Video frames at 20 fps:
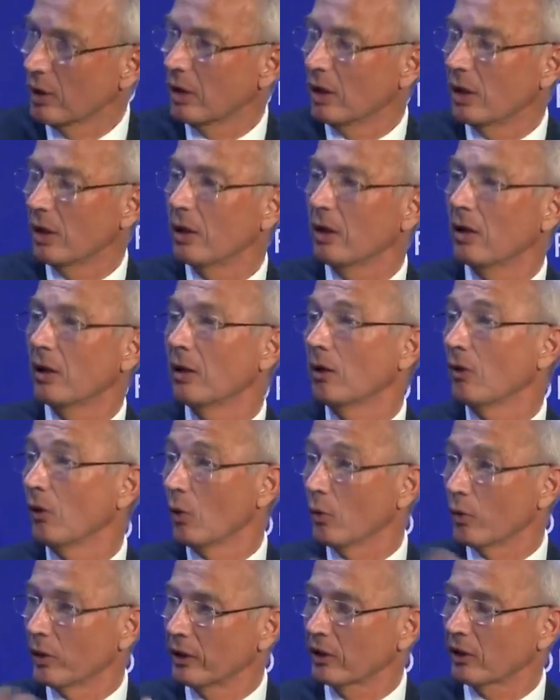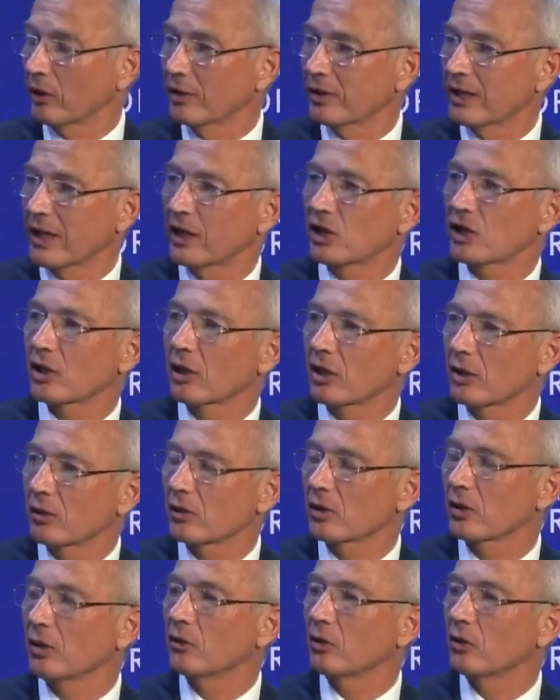lowering transaction costs.